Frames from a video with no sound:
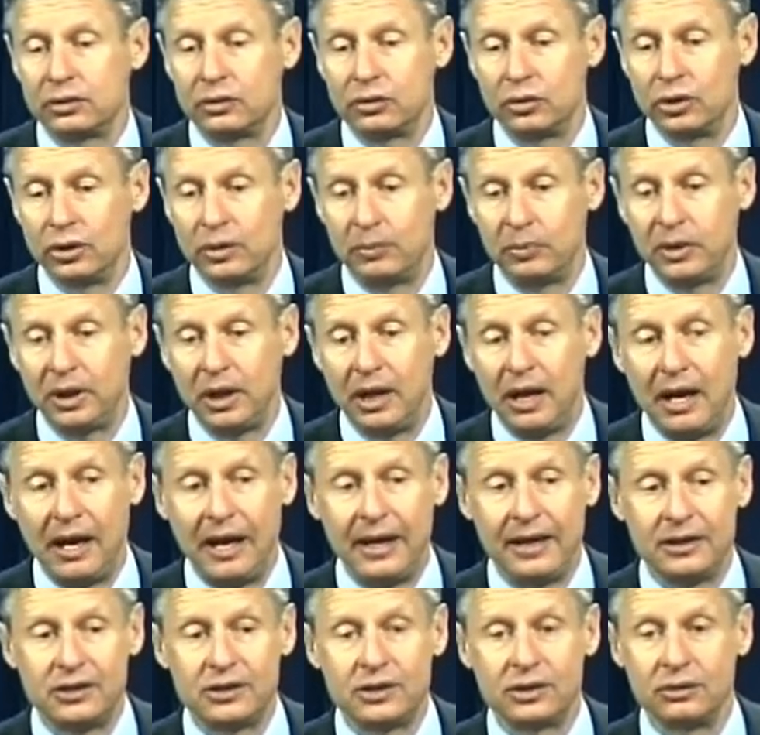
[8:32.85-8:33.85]
could
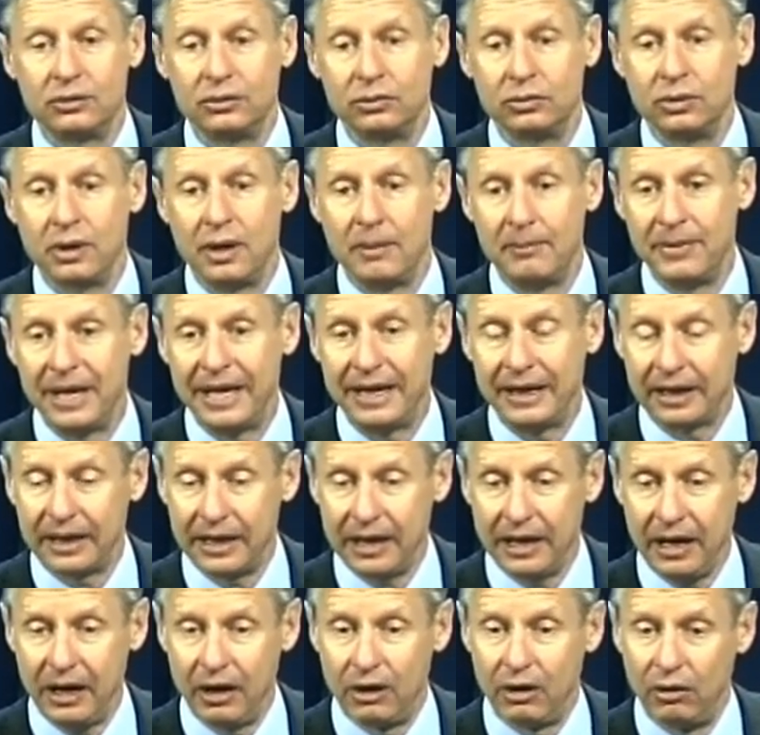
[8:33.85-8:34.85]
apply to
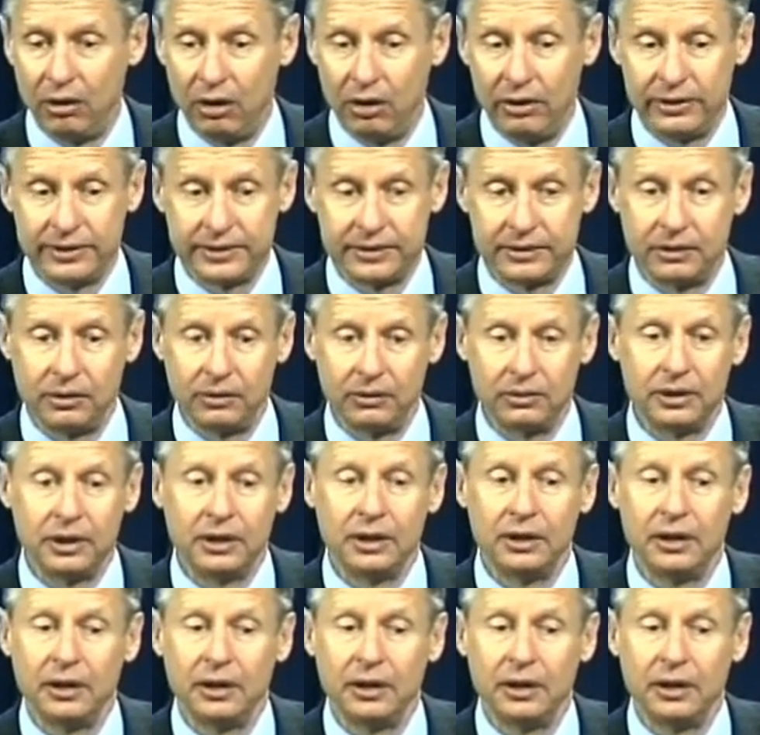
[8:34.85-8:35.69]
Medicare also.